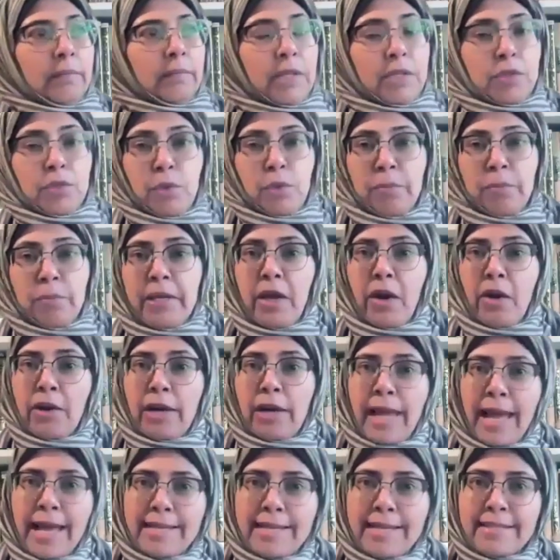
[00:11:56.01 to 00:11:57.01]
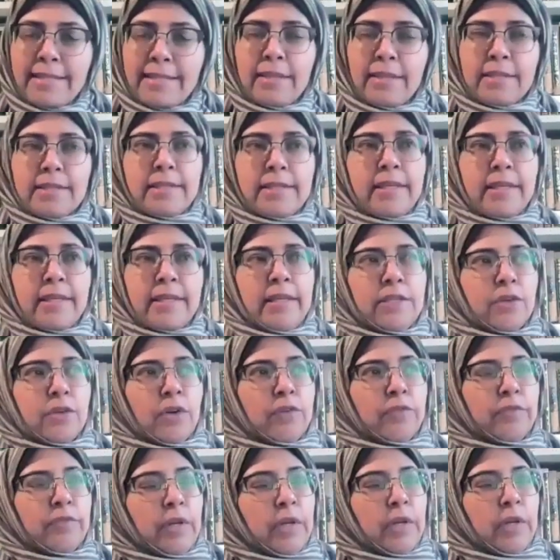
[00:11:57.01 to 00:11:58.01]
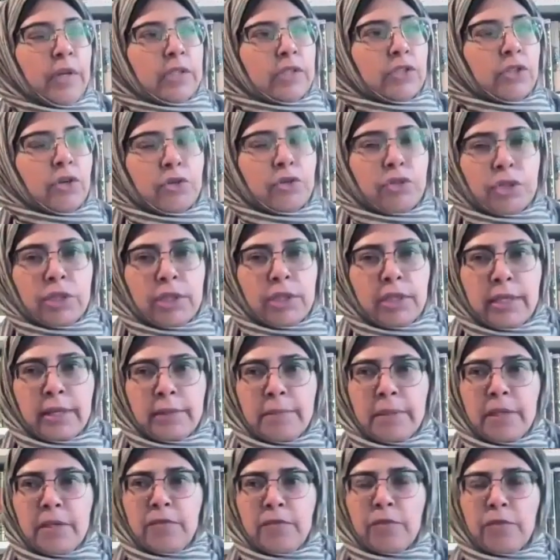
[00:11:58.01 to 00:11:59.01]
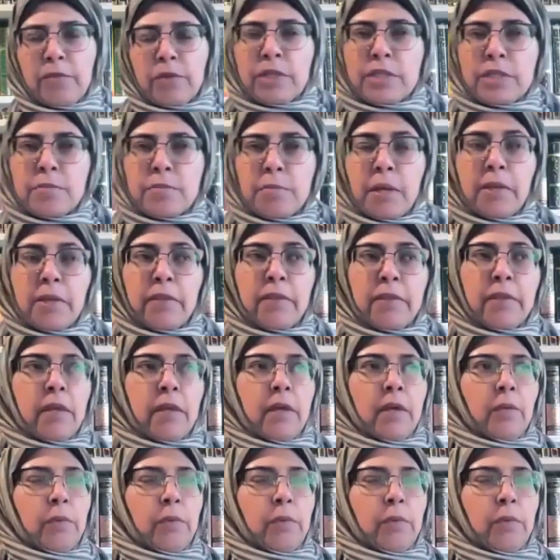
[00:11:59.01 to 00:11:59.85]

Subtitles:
This will be our last in the series of Jawshan Al-Kabir for this month.